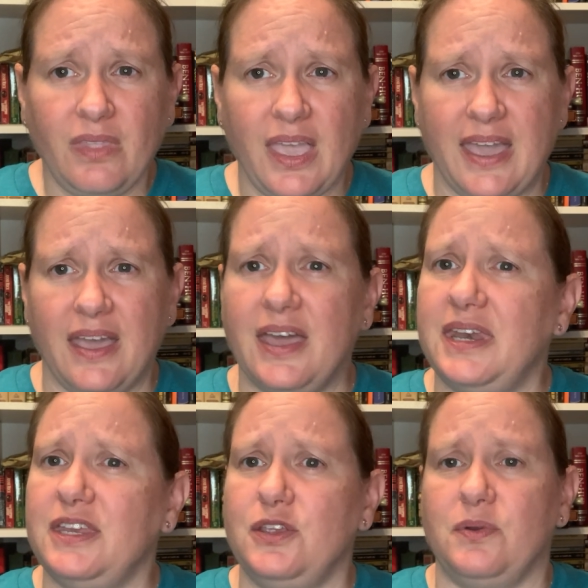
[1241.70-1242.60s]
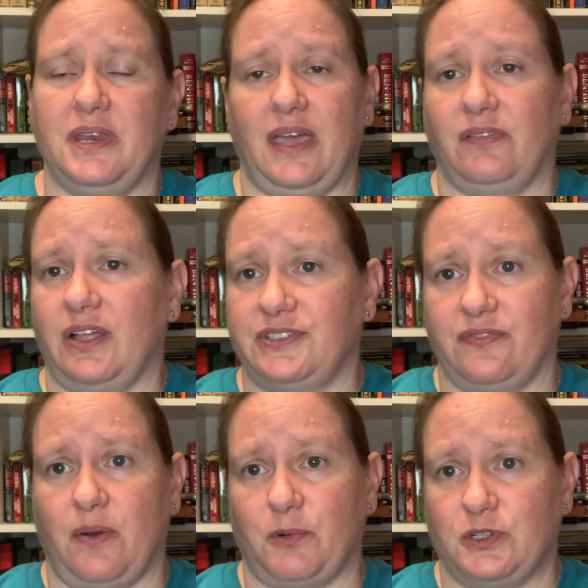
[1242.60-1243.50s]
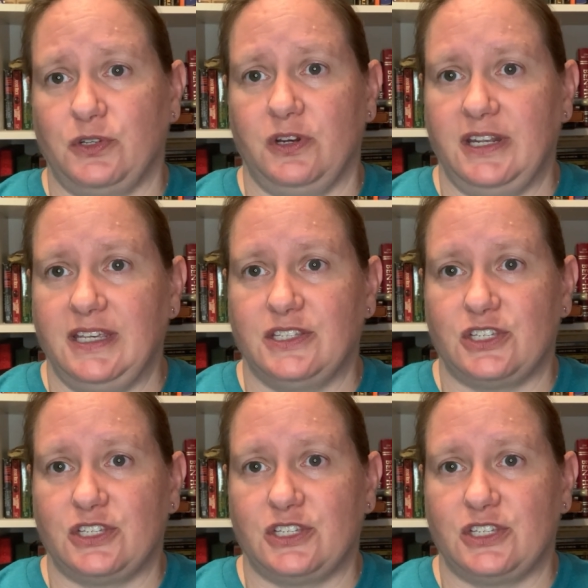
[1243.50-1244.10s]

And you can have lots of opportunities